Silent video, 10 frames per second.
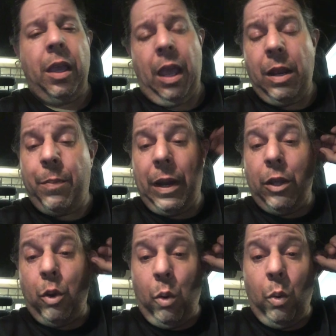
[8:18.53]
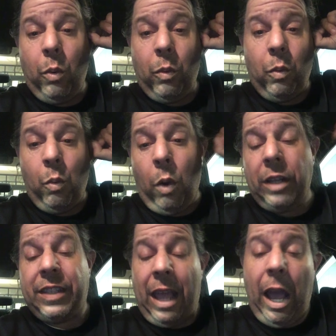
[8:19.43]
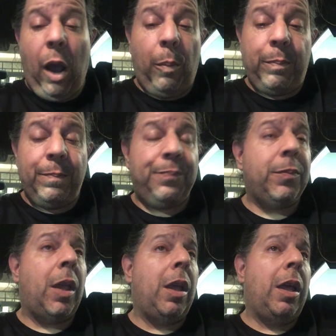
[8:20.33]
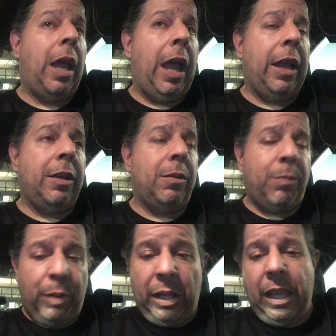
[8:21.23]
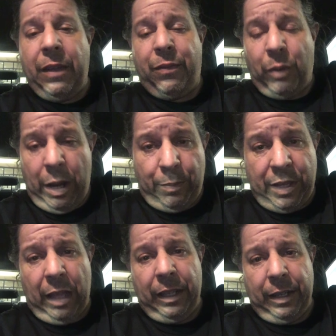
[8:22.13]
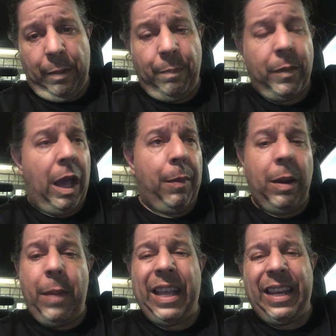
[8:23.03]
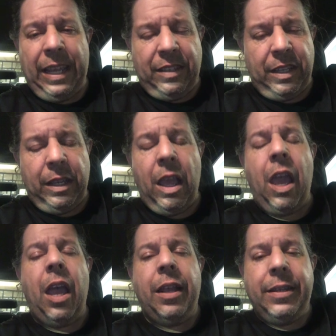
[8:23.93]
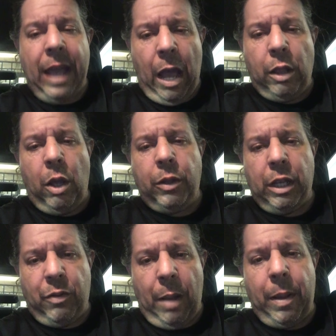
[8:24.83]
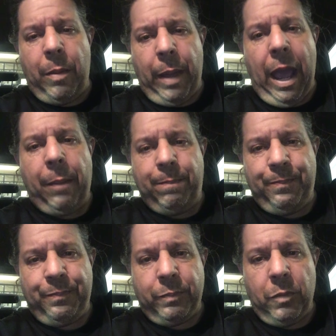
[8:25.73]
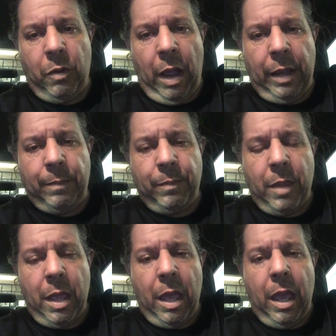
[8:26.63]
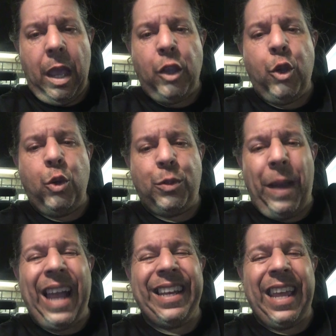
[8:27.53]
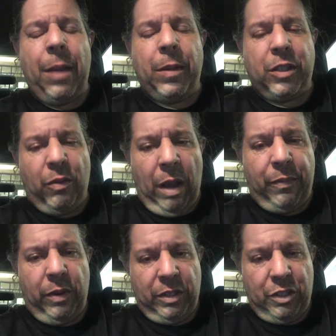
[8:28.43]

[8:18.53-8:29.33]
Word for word: Anybody who wants to help and believe what I'm telling them, I'm going to make it easy. Download the Grubhub app, right? Use my name as a reference.